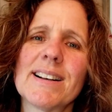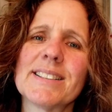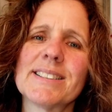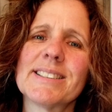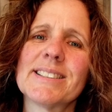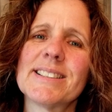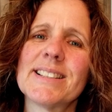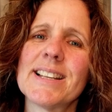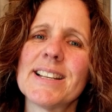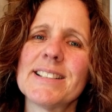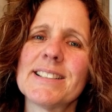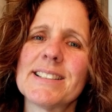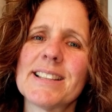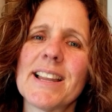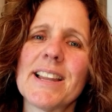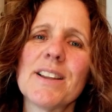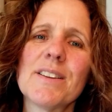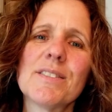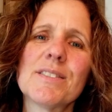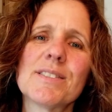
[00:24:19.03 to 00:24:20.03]
Stay
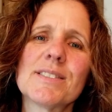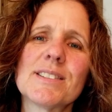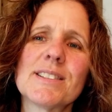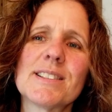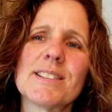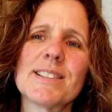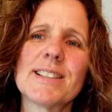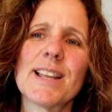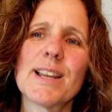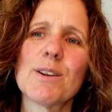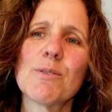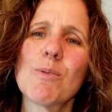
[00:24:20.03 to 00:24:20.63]
safe, stay